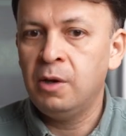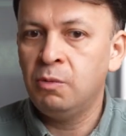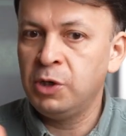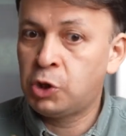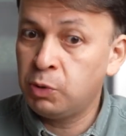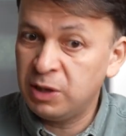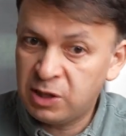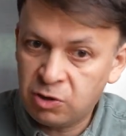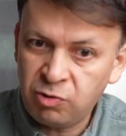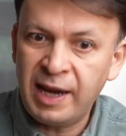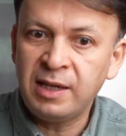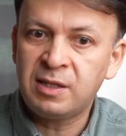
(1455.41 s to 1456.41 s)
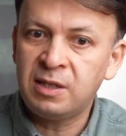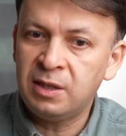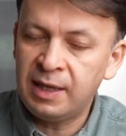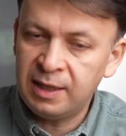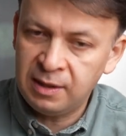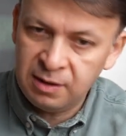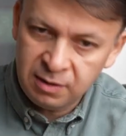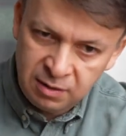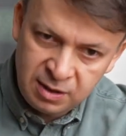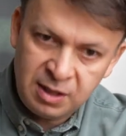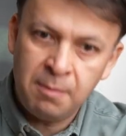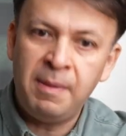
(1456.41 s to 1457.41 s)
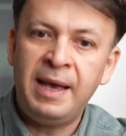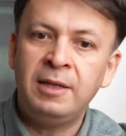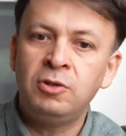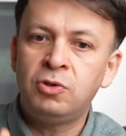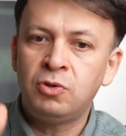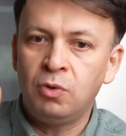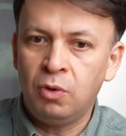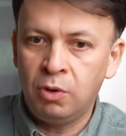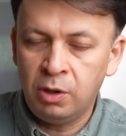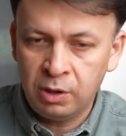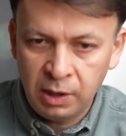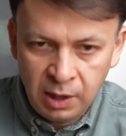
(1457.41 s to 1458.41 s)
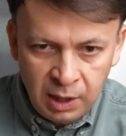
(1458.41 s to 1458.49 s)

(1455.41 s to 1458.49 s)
which will strengthen and cement or